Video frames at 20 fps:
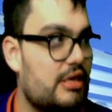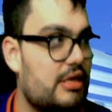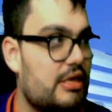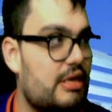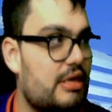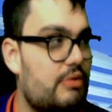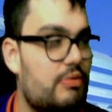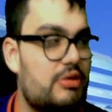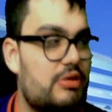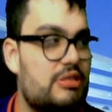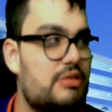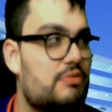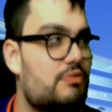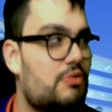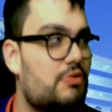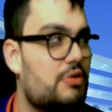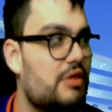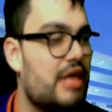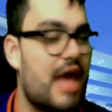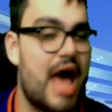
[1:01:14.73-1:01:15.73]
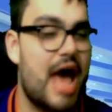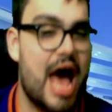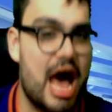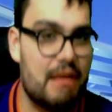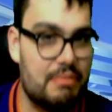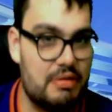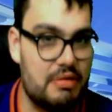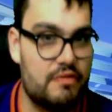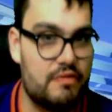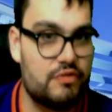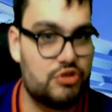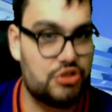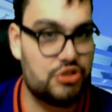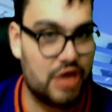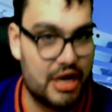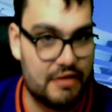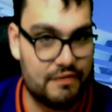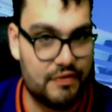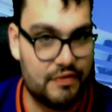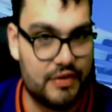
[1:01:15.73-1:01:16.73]
He wasn't really happy with
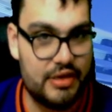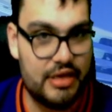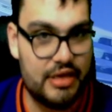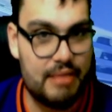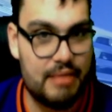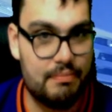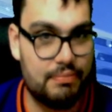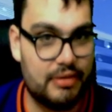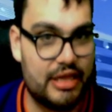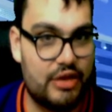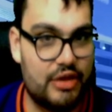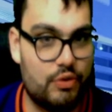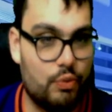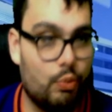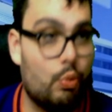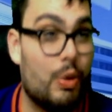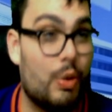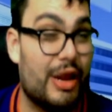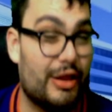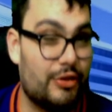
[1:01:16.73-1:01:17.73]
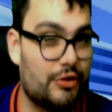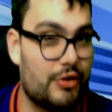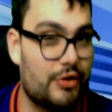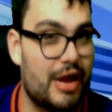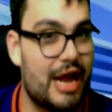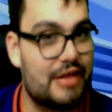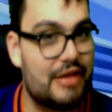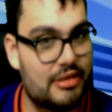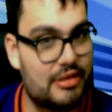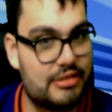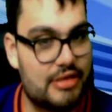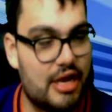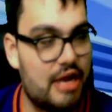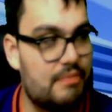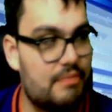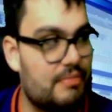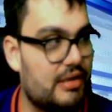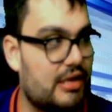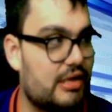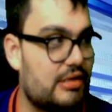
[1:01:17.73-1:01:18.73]
Scheifele and Blake Wheeler at the
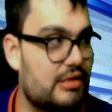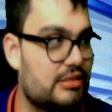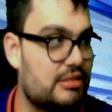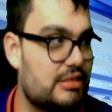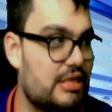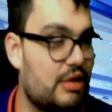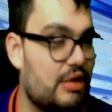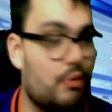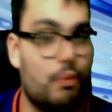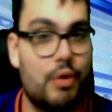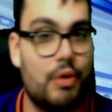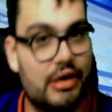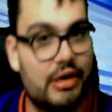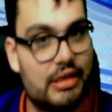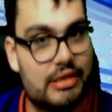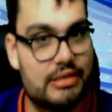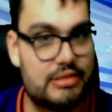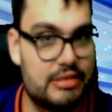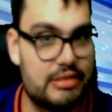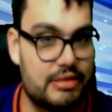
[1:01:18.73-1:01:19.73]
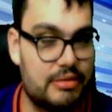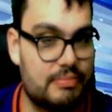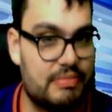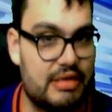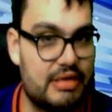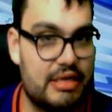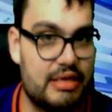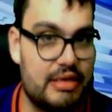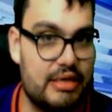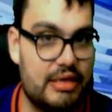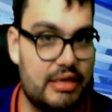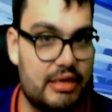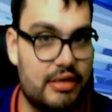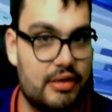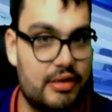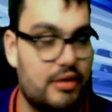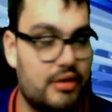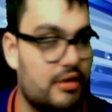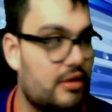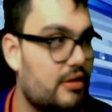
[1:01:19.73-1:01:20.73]
time because he wanted to be,
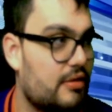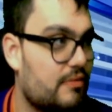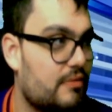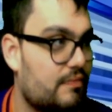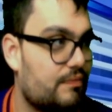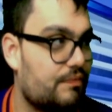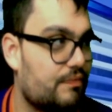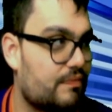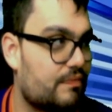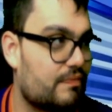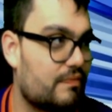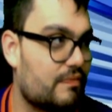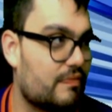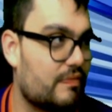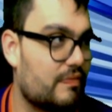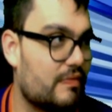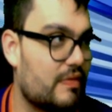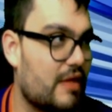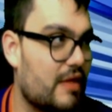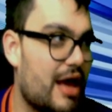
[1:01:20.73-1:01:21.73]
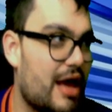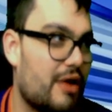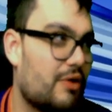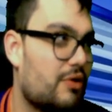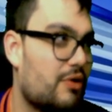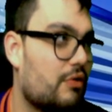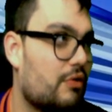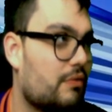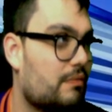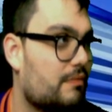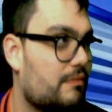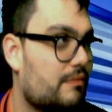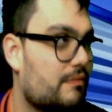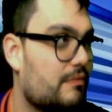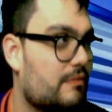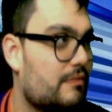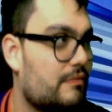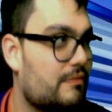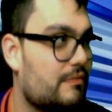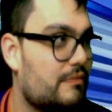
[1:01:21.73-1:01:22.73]
I don't know.
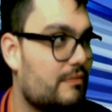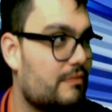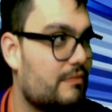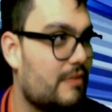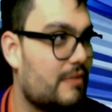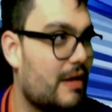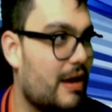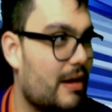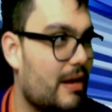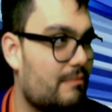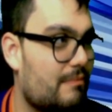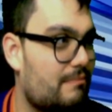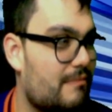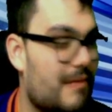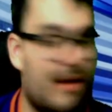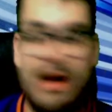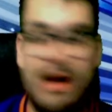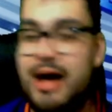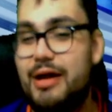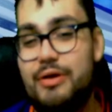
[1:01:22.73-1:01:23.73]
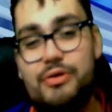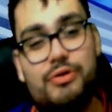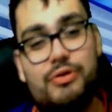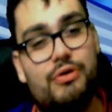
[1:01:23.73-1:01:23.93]
I